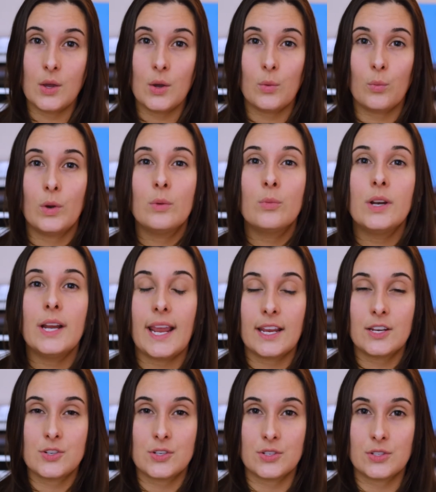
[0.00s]
When we're
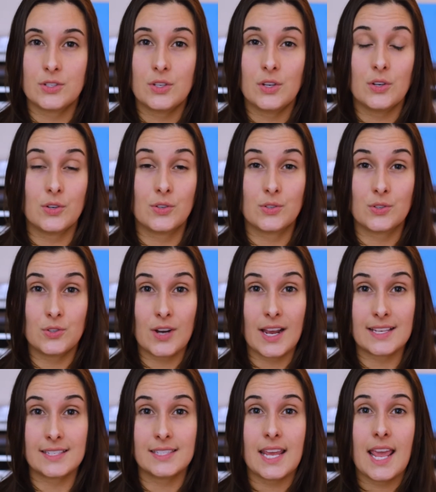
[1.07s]
anxious or
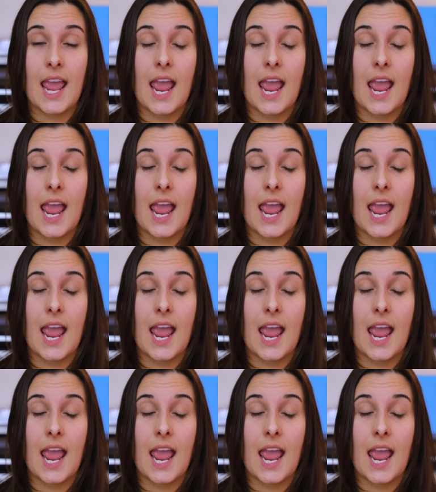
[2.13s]
stressed